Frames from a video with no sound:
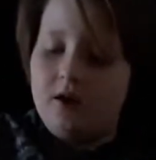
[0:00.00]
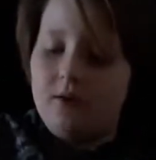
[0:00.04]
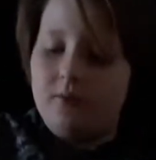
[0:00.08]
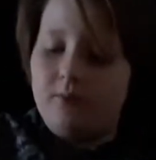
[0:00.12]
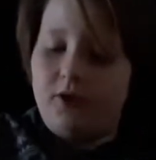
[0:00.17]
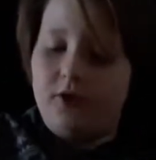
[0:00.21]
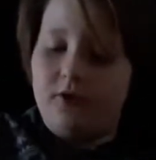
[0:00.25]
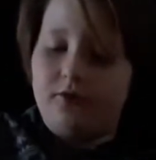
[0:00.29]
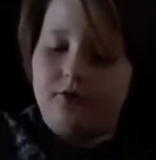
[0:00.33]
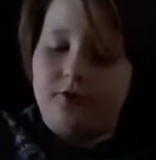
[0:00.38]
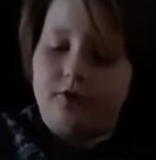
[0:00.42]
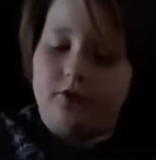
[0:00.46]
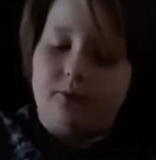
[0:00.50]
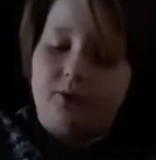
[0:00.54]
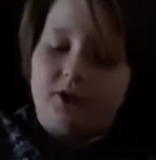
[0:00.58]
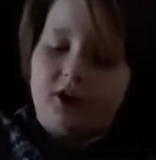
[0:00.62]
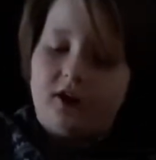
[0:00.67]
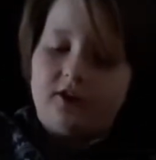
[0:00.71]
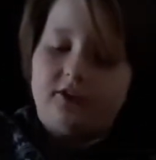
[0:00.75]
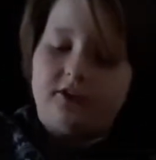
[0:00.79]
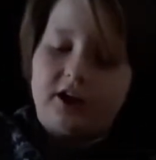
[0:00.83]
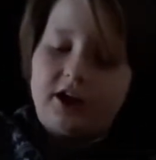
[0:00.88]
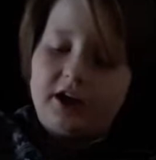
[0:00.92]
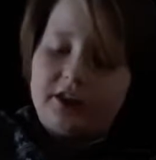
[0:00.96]
poster
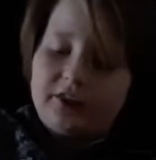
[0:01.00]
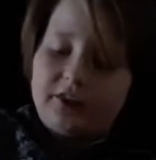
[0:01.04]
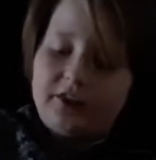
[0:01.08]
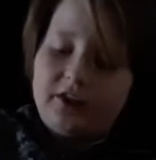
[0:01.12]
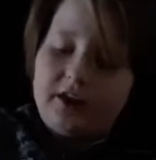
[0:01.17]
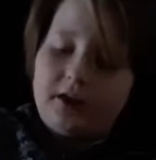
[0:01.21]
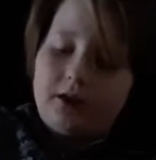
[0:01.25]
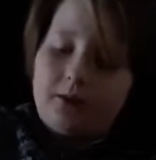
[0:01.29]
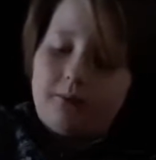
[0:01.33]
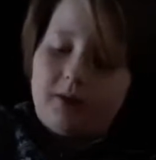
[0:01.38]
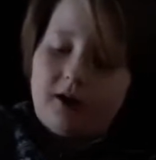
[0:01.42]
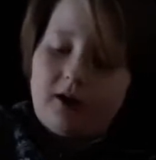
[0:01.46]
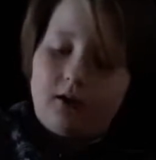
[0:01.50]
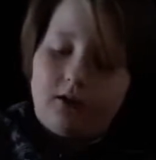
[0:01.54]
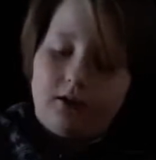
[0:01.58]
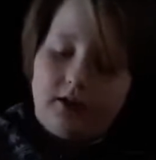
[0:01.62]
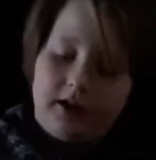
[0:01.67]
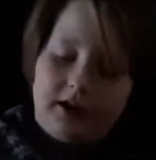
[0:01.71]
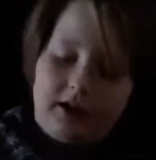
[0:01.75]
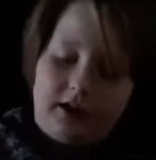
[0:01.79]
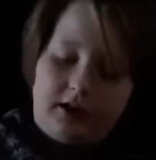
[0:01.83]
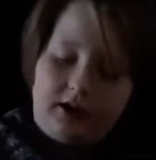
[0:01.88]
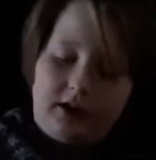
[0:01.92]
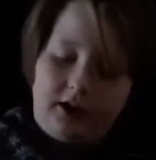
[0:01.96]
project thing about
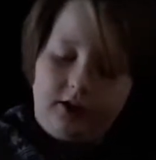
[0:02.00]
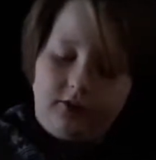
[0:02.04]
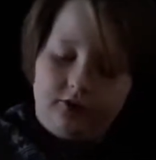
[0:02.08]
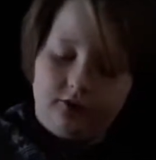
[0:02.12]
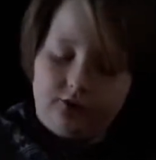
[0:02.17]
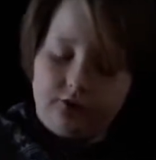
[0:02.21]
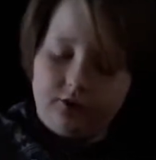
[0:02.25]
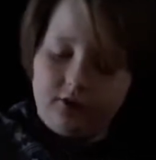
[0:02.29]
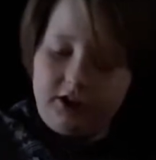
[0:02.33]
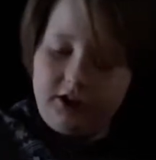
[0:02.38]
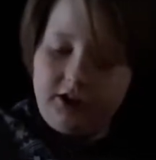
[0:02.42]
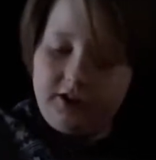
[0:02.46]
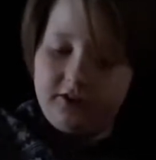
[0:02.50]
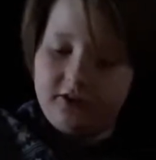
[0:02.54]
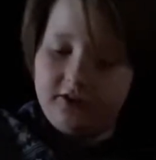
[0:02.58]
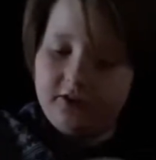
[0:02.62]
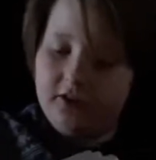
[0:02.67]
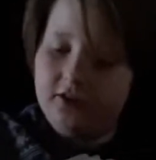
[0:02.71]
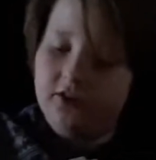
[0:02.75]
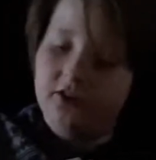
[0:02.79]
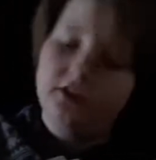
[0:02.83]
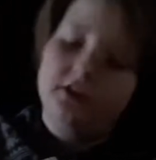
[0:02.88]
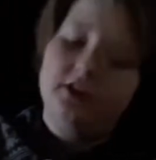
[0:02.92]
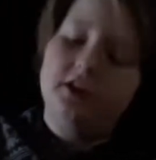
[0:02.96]
like countries.
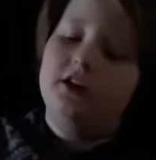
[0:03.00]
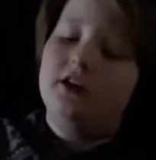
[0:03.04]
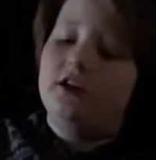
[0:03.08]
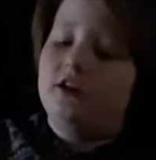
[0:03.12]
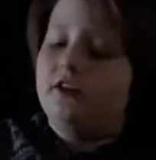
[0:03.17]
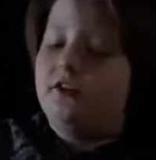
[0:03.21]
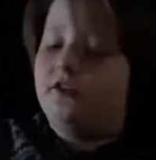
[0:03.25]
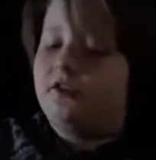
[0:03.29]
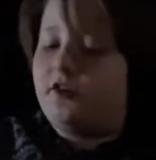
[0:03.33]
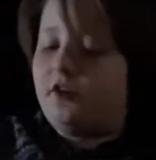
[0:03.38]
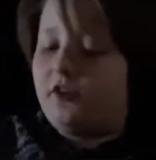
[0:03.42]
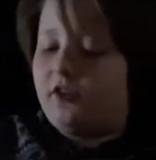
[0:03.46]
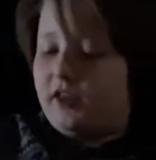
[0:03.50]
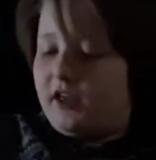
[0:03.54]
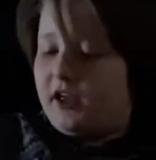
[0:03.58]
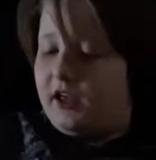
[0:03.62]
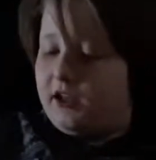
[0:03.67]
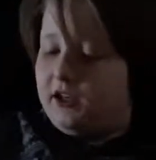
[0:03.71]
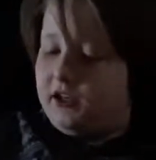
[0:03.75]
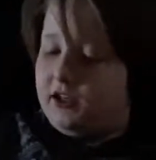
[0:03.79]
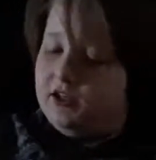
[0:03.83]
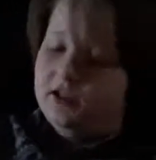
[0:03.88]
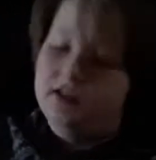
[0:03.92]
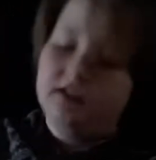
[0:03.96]
So
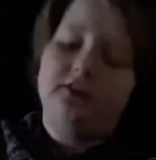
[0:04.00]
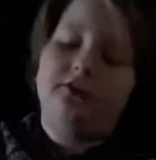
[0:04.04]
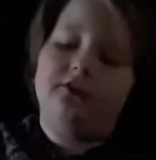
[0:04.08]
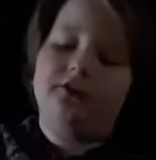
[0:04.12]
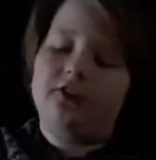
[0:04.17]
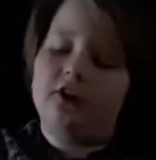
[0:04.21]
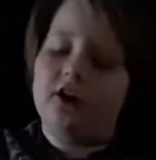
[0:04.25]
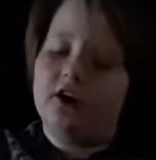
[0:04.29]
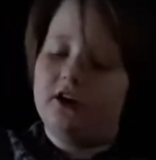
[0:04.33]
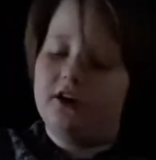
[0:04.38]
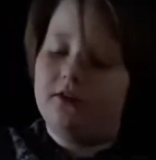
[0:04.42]
then his